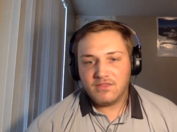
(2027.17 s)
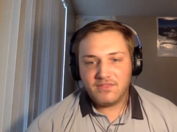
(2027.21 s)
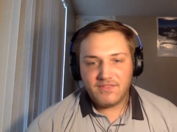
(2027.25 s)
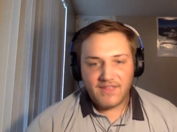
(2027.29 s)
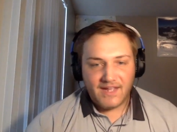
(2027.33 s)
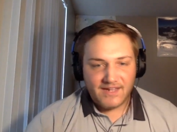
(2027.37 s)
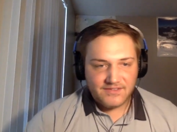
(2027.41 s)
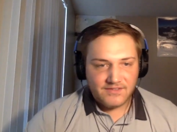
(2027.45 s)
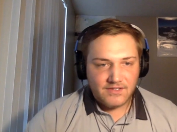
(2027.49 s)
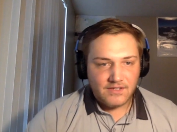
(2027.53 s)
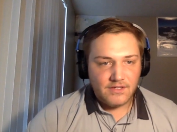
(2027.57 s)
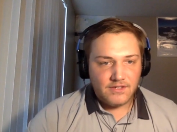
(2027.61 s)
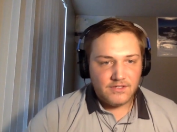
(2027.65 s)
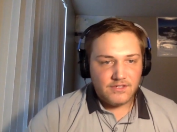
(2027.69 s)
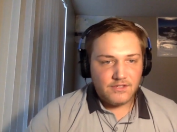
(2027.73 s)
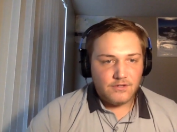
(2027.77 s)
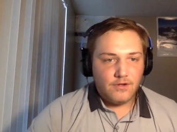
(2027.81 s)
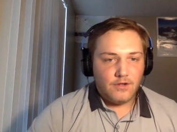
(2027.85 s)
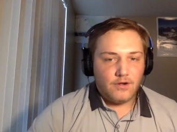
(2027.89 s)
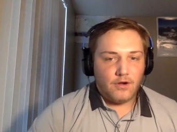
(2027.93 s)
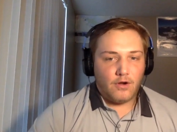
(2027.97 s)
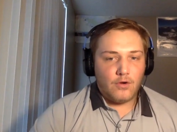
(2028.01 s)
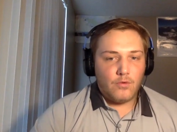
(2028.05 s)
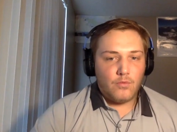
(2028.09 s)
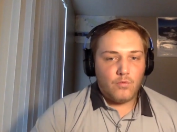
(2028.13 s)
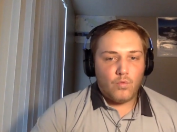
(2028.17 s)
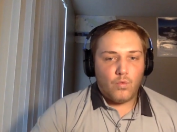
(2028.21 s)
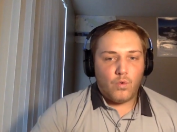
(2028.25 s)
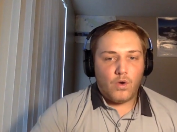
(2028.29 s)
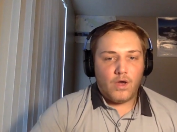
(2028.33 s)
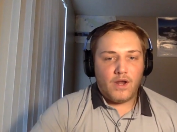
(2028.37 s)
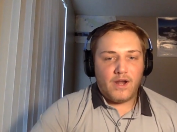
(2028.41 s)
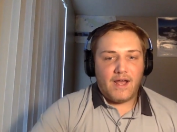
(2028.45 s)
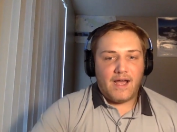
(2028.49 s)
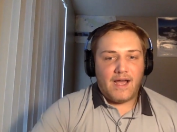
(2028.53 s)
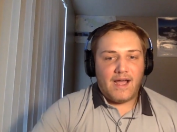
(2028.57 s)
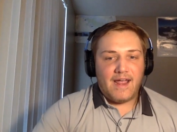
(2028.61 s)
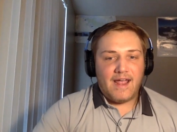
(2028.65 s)
that's going to do it on
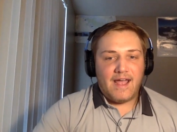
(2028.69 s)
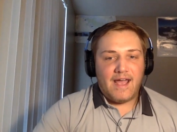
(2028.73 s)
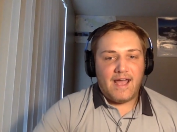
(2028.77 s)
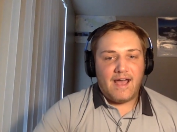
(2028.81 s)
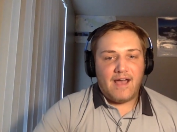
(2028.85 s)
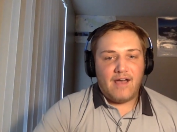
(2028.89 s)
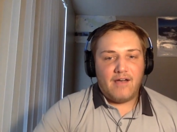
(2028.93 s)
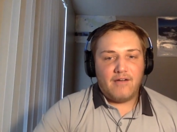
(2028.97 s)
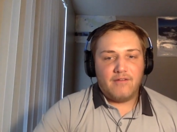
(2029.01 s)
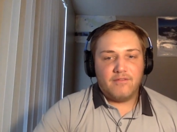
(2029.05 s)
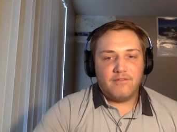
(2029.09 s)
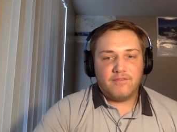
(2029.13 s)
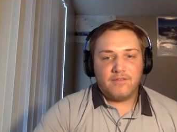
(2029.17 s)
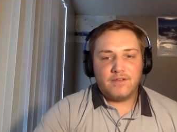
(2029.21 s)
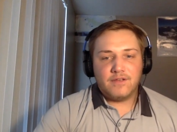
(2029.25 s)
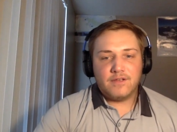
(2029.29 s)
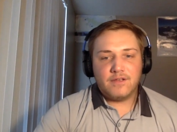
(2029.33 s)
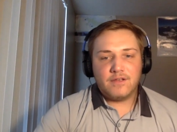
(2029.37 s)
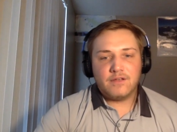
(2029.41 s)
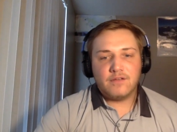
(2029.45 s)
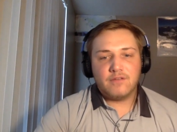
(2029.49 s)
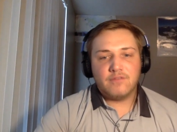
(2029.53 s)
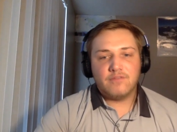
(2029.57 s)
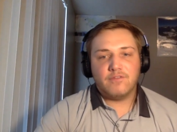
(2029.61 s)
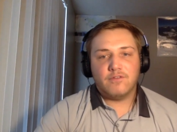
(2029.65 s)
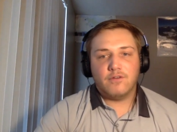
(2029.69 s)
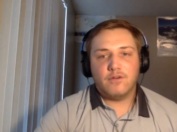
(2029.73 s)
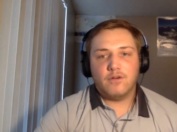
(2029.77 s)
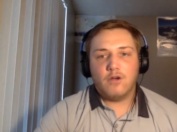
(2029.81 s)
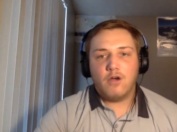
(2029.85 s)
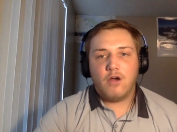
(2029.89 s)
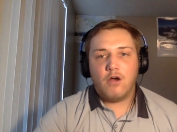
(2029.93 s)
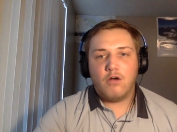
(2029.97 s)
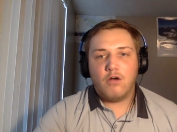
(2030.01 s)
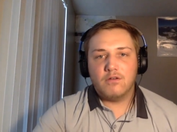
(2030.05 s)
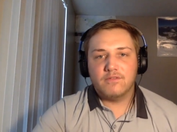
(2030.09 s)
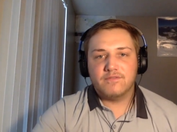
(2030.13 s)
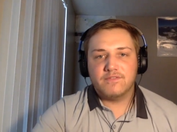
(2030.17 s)
what I have for
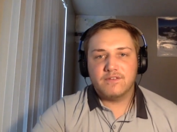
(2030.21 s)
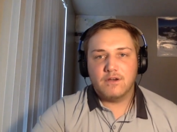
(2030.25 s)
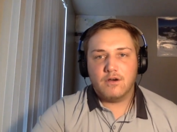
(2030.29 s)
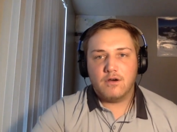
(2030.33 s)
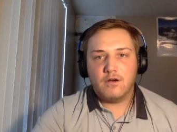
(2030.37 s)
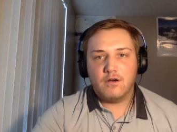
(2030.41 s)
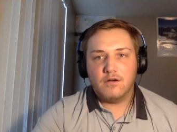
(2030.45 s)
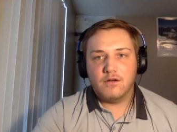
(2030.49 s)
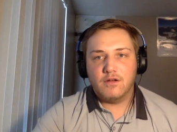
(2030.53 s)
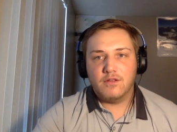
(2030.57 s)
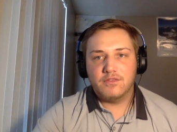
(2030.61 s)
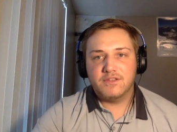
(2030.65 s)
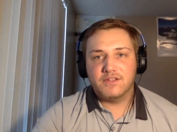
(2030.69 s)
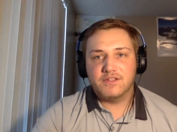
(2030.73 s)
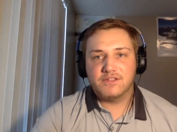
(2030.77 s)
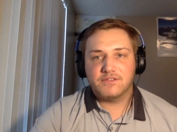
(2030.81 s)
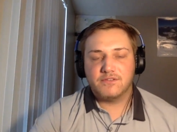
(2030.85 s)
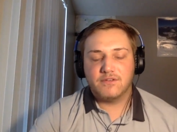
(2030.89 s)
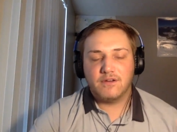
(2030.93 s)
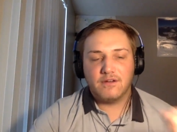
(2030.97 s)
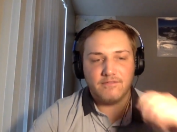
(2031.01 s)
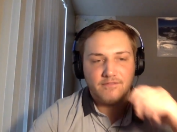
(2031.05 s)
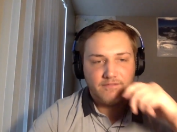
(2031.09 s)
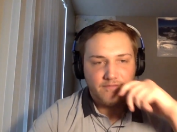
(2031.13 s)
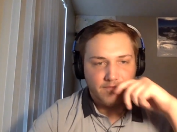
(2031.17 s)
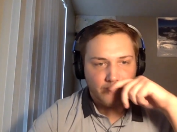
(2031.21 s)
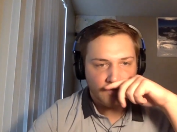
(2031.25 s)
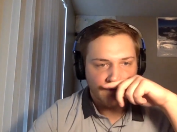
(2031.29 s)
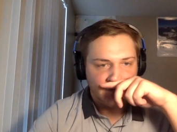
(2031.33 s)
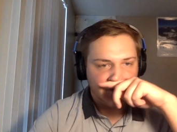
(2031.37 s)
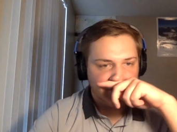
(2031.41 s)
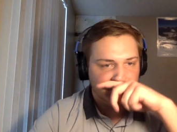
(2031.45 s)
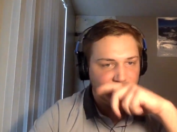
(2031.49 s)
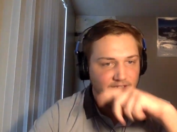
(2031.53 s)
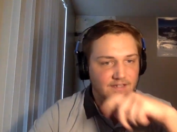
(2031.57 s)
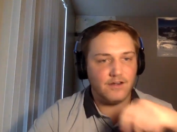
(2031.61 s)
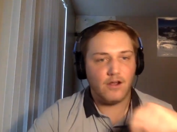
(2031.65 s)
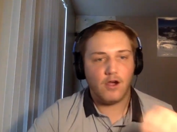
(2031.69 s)
all of y'all on this
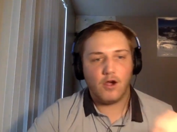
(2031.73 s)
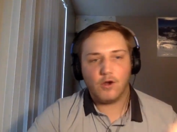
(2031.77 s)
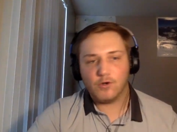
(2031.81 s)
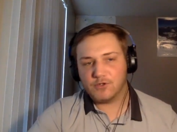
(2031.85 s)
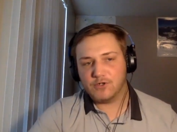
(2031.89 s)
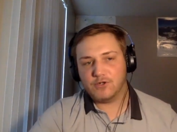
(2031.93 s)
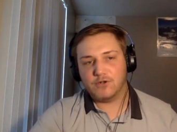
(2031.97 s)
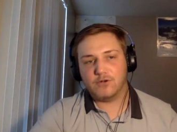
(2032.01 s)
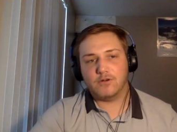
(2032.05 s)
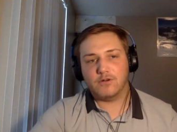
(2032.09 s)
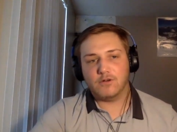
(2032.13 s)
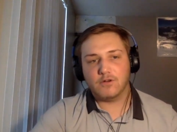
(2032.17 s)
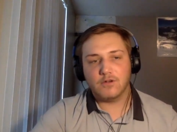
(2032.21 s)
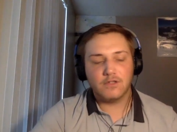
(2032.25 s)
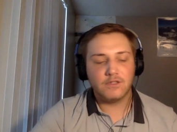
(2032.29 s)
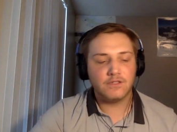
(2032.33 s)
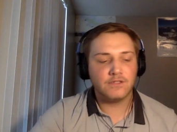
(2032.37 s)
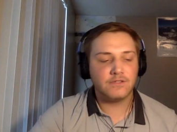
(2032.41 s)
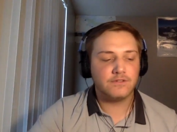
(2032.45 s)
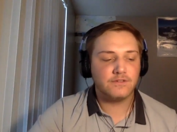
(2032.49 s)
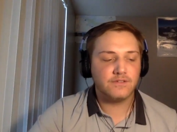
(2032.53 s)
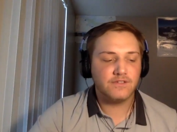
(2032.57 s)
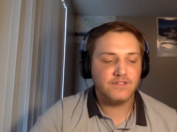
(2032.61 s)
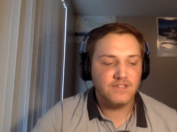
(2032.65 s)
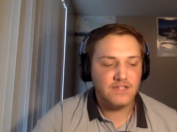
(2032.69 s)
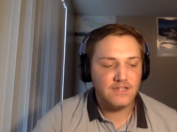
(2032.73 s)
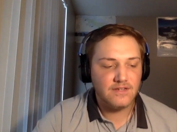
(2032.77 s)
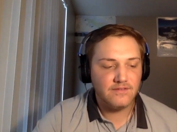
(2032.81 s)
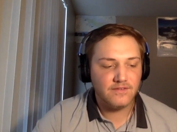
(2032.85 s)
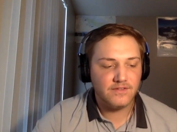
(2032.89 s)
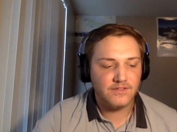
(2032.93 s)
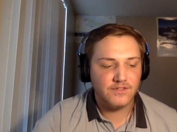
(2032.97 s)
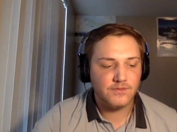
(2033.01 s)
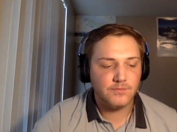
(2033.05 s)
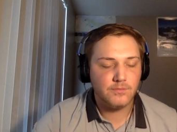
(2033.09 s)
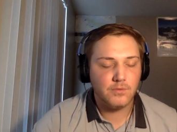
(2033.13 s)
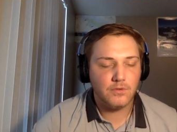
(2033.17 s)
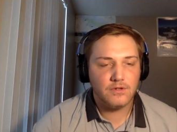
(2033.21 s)
first inaugural
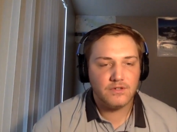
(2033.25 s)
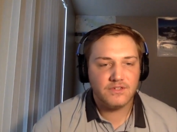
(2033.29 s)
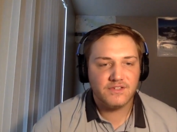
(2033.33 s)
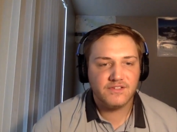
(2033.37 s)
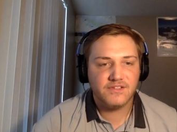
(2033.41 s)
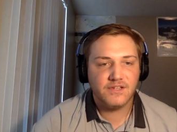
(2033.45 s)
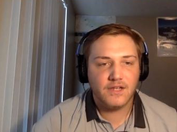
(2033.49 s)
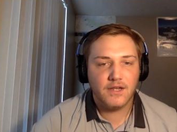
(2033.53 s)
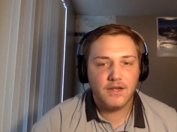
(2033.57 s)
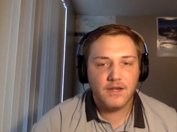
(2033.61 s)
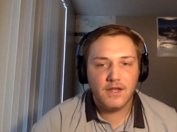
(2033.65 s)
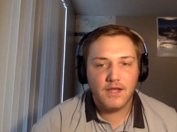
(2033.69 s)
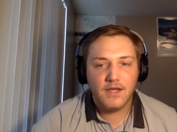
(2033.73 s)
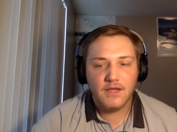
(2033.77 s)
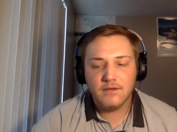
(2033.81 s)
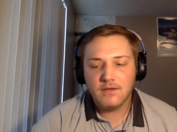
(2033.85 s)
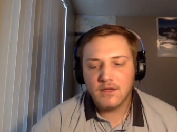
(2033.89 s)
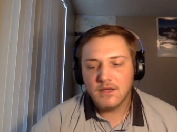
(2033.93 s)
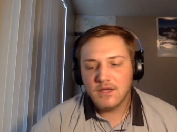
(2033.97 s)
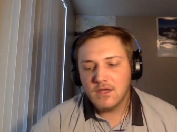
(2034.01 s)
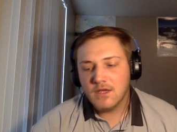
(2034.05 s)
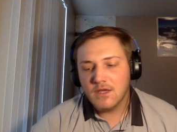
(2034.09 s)
Steven Sports Sunday.